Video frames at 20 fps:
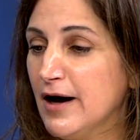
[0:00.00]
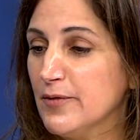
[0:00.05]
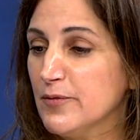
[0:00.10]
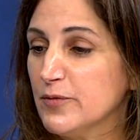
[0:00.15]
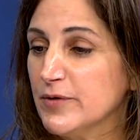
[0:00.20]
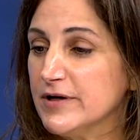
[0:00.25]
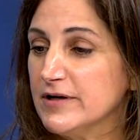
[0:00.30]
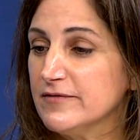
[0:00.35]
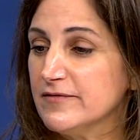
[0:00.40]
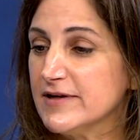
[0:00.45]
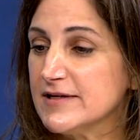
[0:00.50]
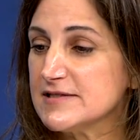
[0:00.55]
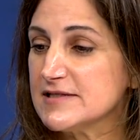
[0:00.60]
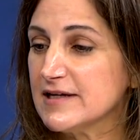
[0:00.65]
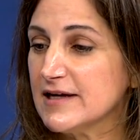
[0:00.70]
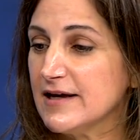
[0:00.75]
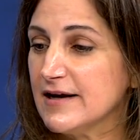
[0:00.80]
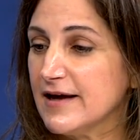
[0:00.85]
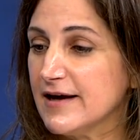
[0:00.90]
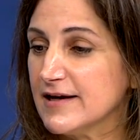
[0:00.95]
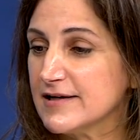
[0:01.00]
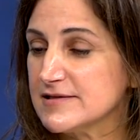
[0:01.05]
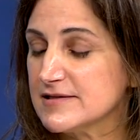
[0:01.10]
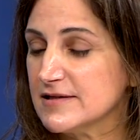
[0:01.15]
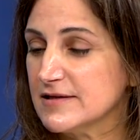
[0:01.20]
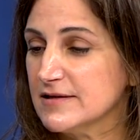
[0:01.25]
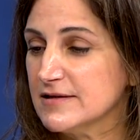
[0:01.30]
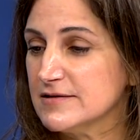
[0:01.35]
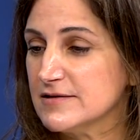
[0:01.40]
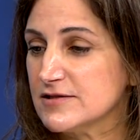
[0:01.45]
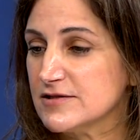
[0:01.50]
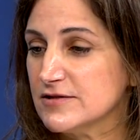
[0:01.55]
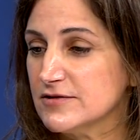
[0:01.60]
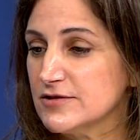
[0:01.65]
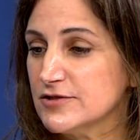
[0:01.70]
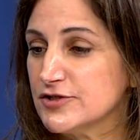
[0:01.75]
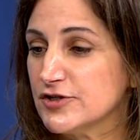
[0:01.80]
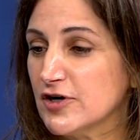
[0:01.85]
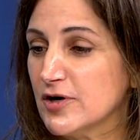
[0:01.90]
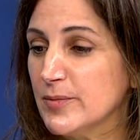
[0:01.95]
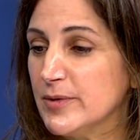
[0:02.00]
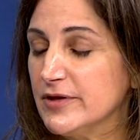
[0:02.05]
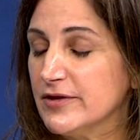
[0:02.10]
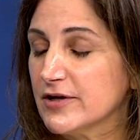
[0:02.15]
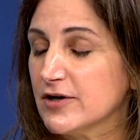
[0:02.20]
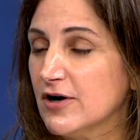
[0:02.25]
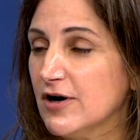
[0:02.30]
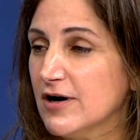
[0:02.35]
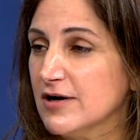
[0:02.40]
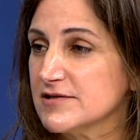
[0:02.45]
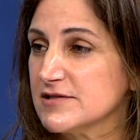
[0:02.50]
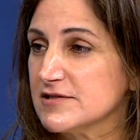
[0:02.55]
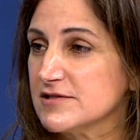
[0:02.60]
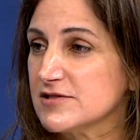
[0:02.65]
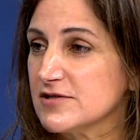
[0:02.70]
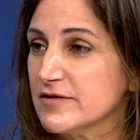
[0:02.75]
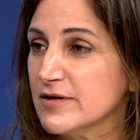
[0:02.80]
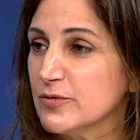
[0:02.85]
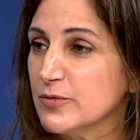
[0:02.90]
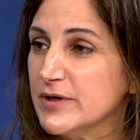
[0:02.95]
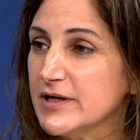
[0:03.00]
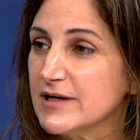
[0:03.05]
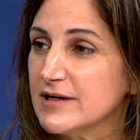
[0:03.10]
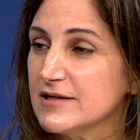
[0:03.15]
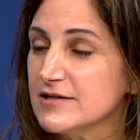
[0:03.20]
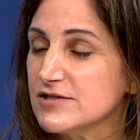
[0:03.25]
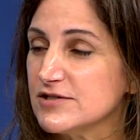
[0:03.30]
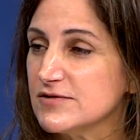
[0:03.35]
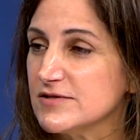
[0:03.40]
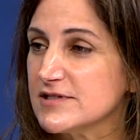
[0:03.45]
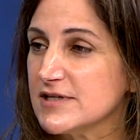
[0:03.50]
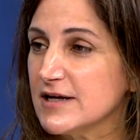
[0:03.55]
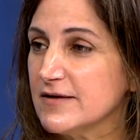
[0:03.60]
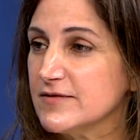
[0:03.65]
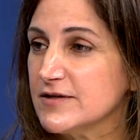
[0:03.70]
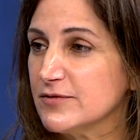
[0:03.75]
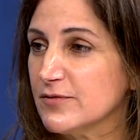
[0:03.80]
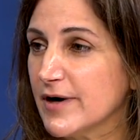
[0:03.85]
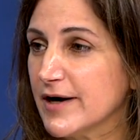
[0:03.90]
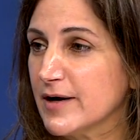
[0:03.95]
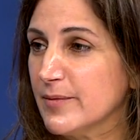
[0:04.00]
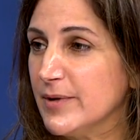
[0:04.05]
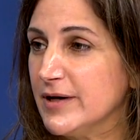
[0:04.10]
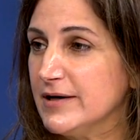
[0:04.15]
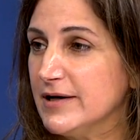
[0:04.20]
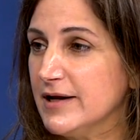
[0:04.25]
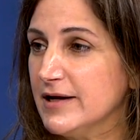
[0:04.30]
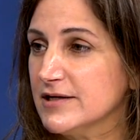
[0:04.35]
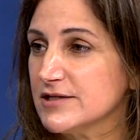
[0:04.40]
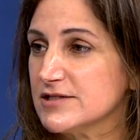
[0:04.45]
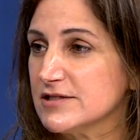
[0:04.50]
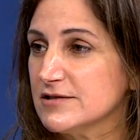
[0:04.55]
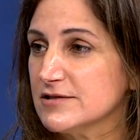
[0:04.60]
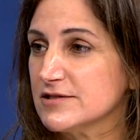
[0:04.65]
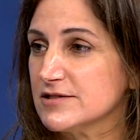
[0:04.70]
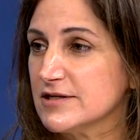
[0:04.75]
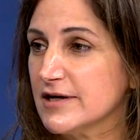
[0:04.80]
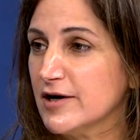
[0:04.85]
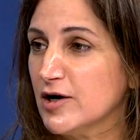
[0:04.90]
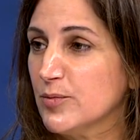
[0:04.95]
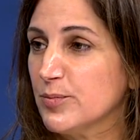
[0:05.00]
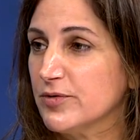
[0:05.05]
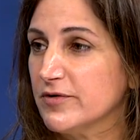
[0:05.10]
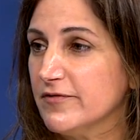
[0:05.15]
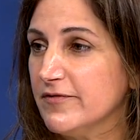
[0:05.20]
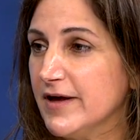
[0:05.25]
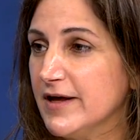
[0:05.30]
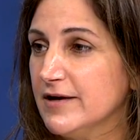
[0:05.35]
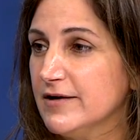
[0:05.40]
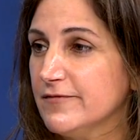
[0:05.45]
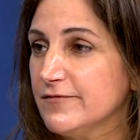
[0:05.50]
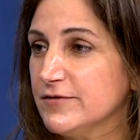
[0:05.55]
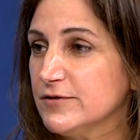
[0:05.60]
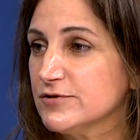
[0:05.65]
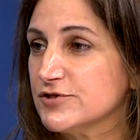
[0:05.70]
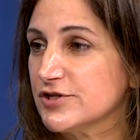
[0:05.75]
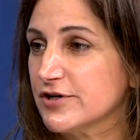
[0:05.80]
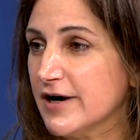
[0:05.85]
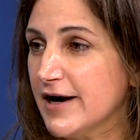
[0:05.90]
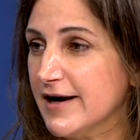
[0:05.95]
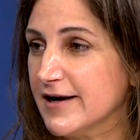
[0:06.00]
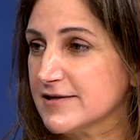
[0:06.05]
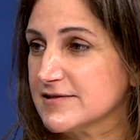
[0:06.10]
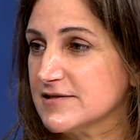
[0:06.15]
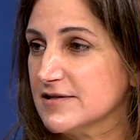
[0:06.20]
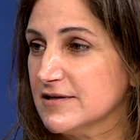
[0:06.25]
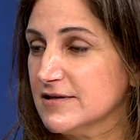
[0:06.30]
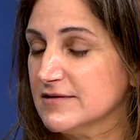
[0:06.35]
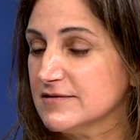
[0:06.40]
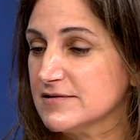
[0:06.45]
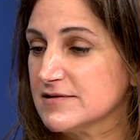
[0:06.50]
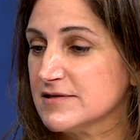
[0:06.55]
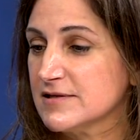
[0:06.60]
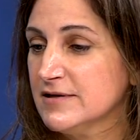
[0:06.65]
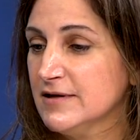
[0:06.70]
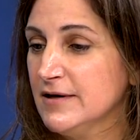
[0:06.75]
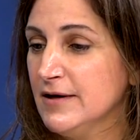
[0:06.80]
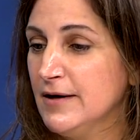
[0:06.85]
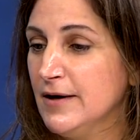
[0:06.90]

We investigate accidents to determine the causes so that we can issue safety recommendations to help prevent future accidents.